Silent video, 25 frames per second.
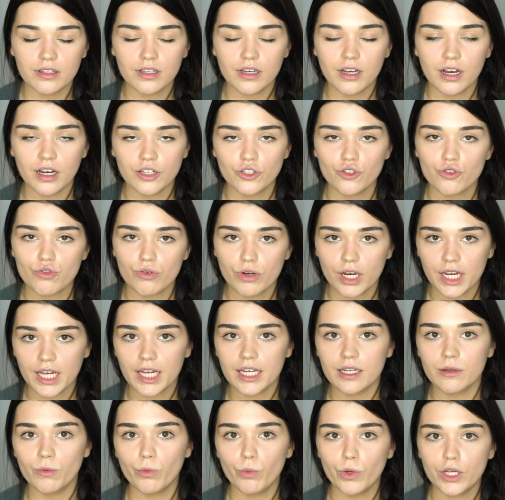the country
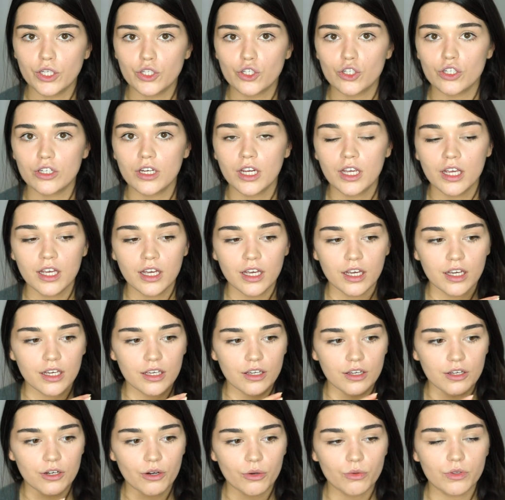in which
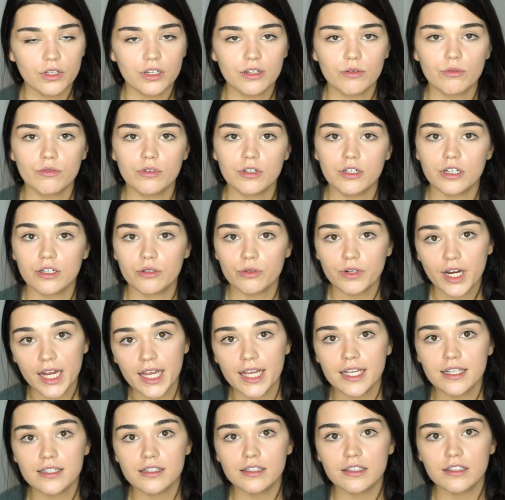they were
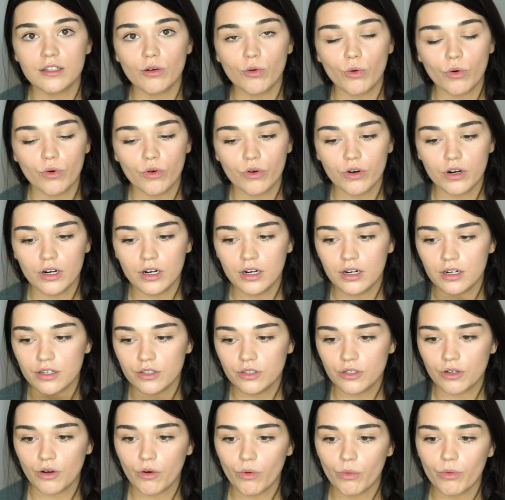raised, or
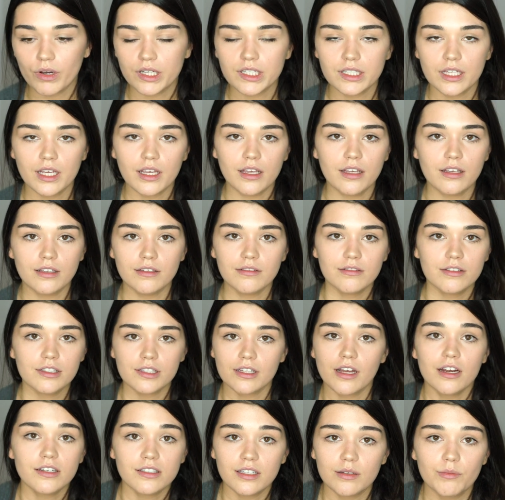when they
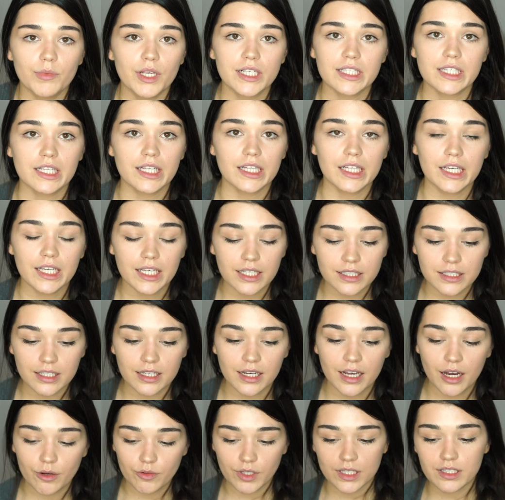starting basically
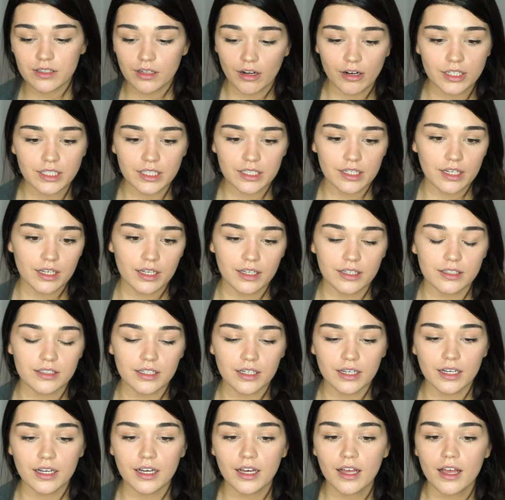eating, how they started
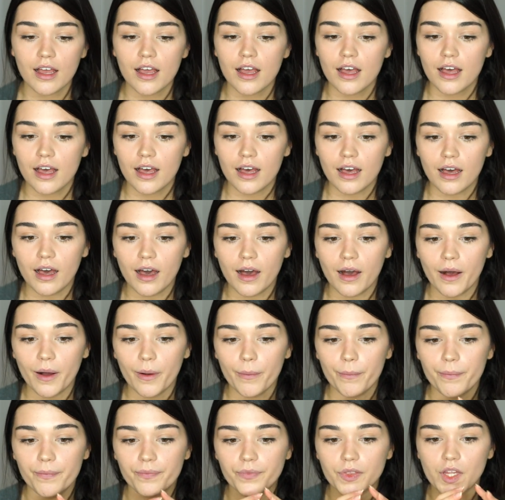eating,
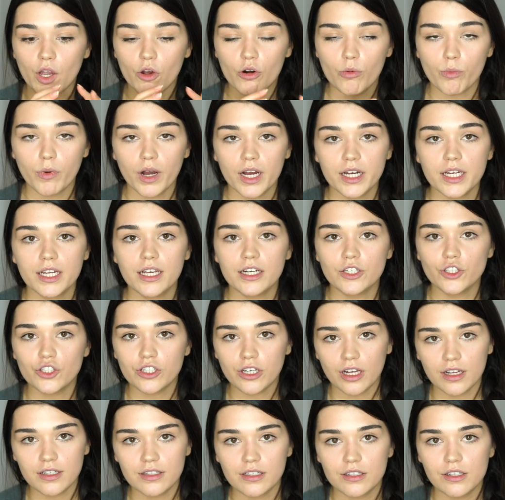our body
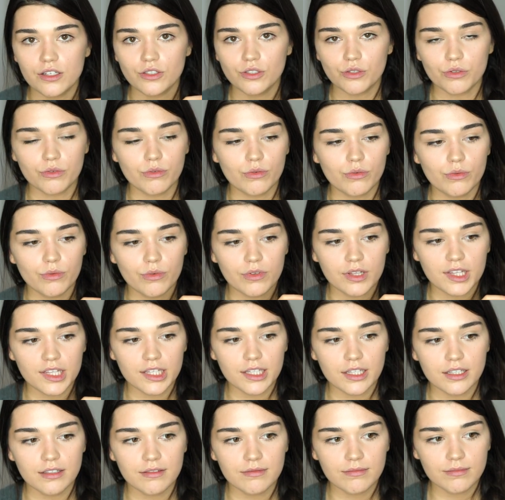adjusted to
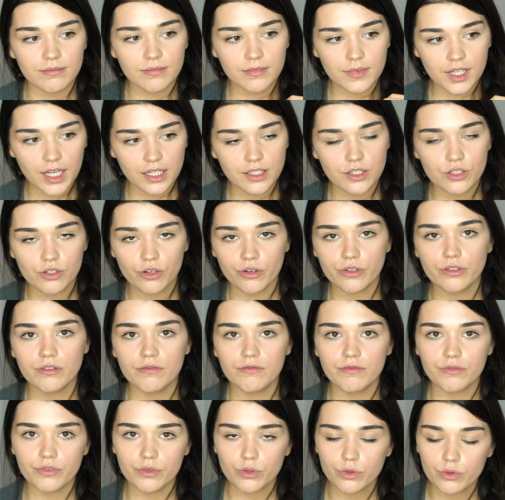that
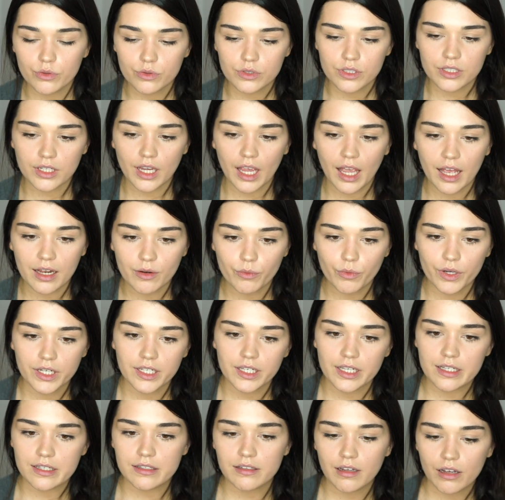certain food, and when
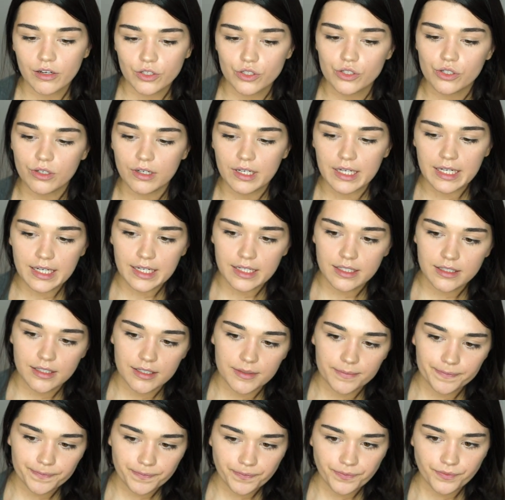they start to
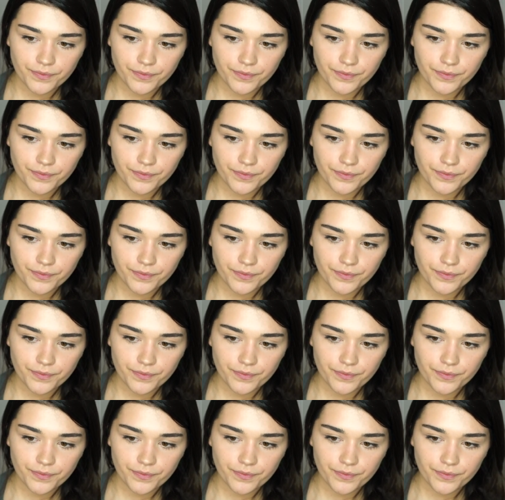eat